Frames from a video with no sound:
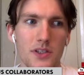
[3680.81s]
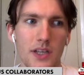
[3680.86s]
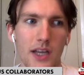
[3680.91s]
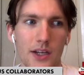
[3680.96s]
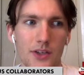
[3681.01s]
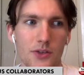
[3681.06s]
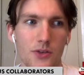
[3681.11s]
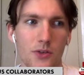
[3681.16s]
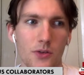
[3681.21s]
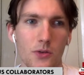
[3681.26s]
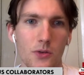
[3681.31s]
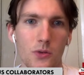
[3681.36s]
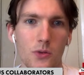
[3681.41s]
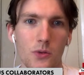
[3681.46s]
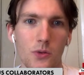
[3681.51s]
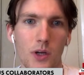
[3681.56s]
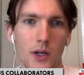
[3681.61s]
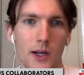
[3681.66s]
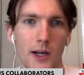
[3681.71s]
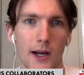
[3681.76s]

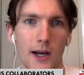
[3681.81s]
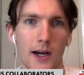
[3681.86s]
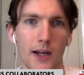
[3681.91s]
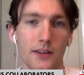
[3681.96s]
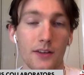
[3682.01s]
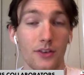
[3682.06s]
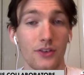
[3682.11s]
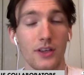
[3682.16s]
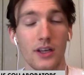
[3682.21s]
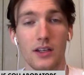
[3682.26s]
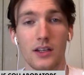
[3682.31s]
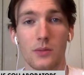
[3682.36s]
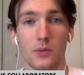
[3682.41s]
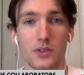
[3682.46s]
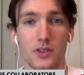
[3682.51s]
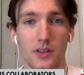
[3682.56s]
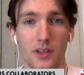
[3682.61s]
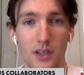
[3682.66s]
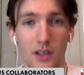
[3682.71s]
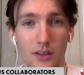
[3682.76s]
theatrical understanding,
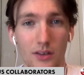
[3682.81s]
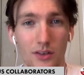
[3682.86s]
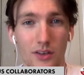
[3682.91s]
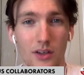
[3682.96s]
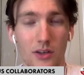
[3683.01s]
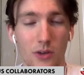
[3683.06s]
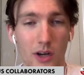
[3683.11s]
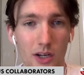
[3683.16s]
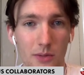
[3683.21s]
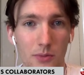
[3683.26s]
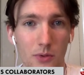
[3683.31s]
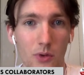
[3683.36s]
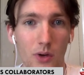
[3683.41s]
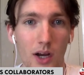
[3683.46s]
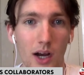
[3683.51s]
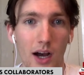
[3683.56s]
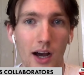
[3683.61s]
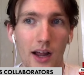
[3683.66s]
which I think is incredible.